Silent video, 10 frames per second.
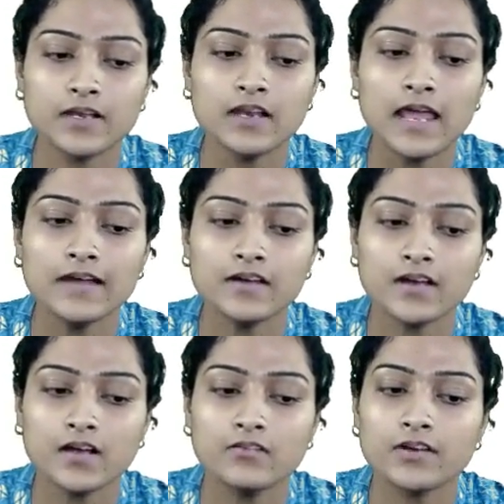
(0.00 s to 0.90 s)
and
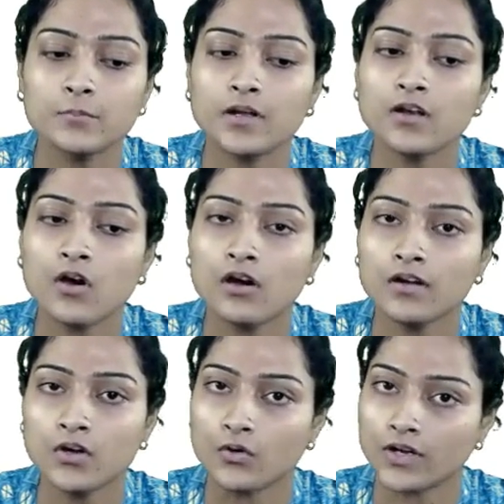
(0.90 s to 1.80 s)
recoverable or not.